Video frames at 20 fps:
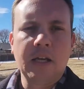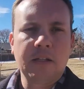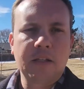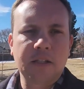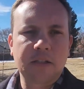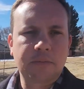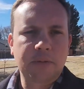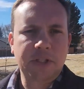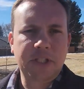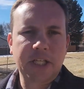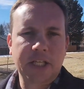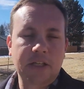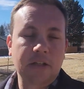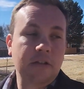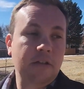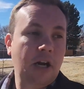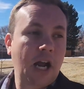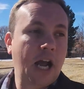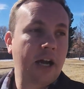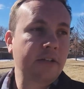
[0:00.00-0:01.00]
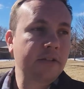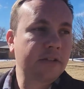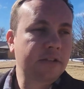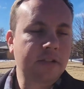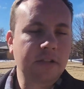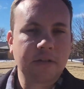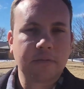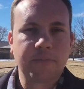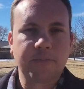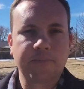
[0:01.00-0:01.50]
this particular house
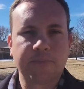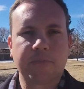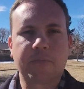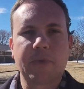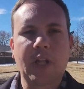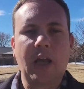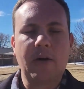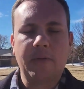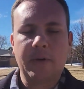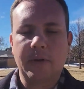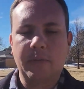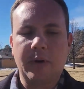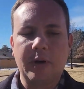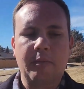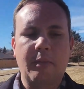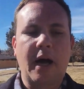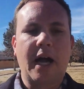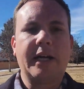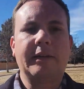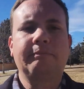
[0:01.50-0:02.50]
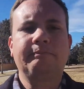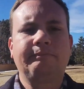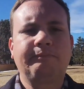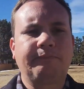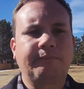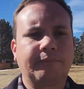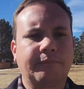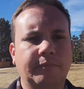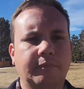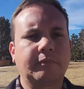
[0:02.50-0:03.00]
that we went by,
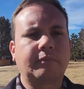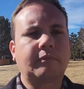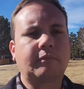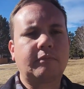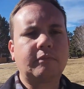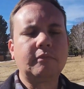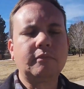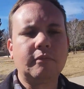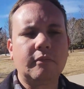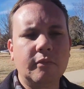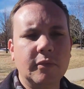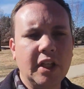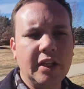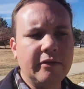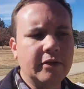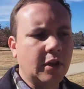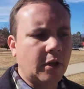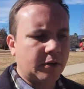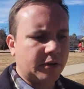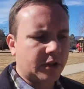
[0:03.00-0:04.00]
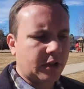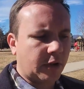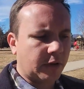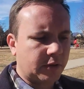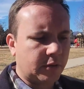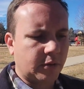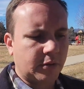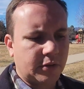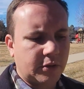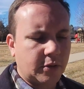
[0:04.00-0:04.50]
even though it's close
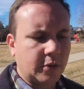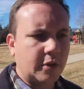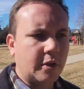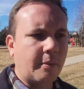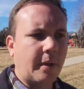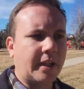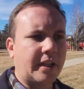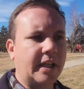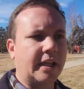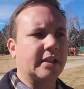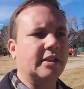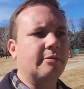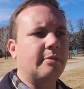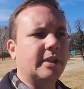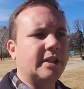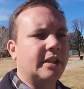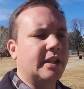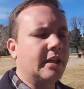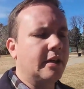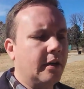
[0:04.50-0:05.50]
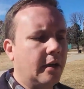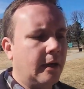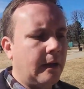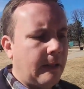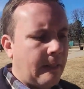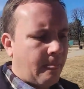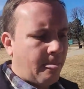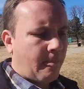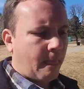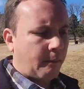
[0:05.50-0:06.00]
to a school, you might think it's busy,
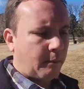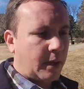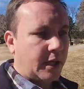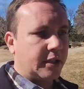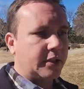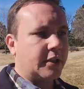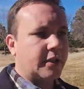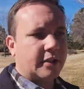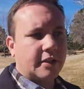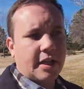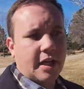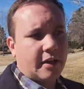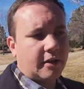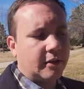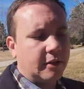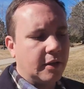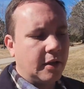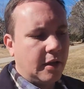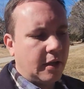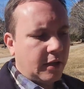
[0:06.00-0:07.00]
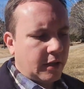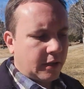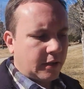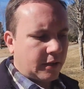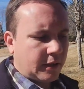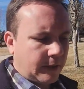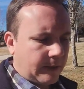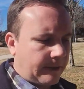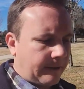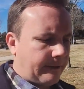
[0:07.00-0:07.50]
but as you can tell,
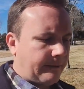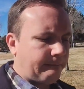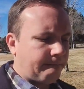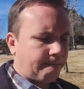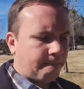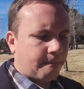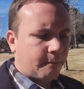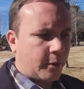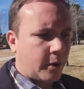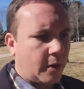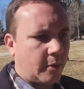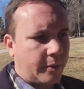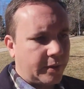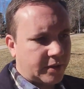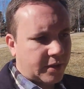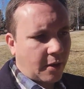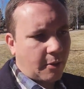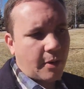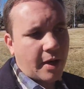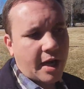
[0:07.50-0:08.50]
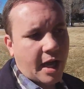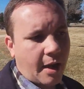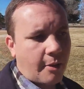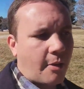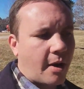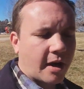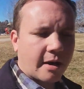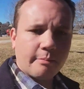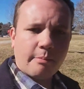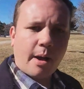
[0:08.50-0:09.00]
you know, we saw one guy
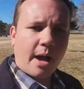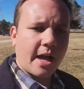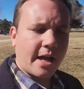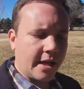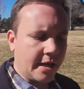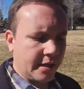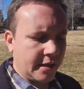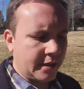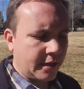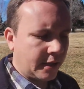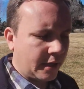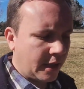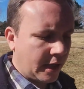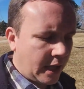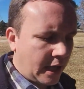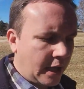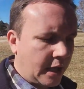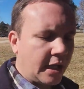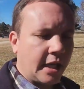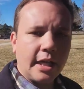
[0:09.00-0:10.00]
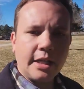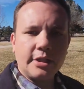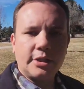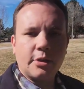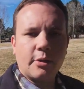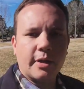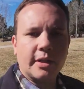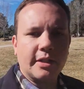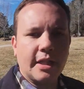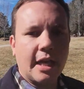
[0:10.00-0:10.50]
walking by
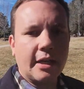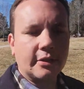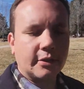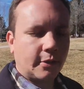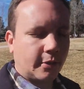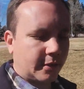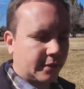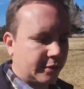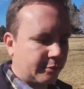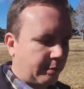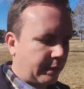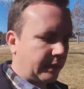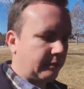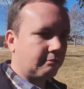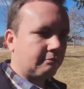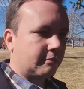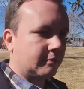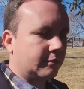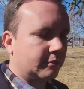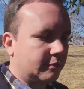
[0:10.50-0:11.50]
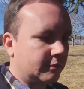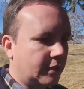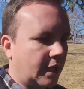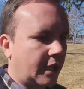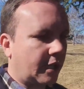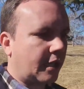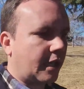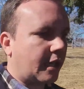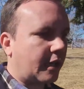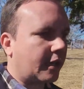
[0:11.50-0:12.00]
enjoying the outdoors, but not
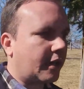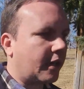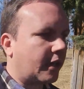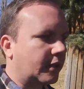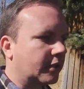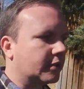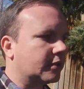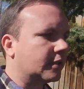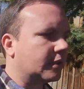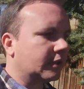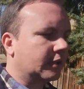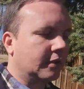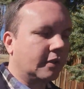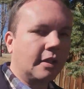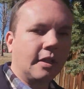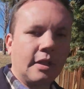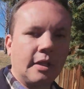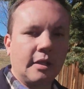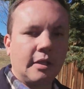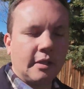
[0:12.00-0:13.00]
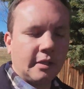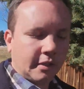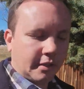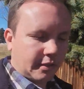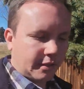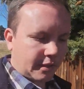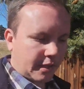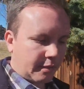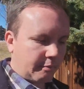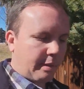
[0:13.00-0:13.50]
a lot of cars
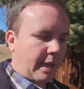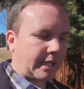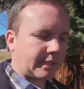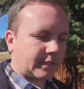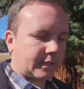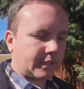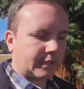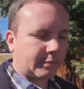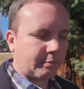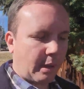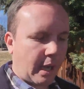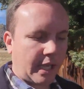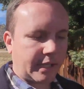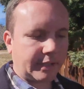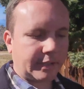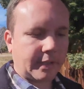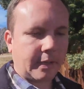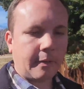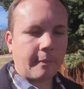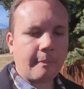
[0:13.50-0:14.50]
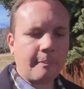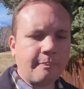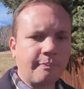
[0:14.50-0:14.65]
passing us by. So